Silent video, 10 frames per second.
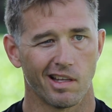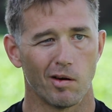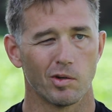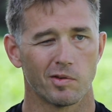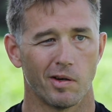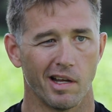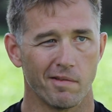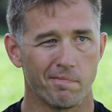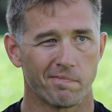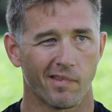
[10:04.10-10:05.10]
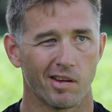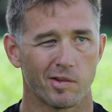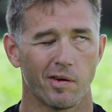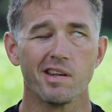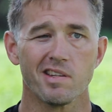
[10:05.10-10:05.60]
that was fun. It
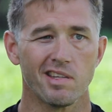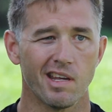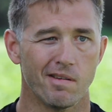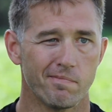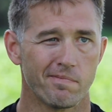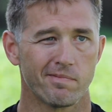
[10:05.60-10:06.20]
was fun to see.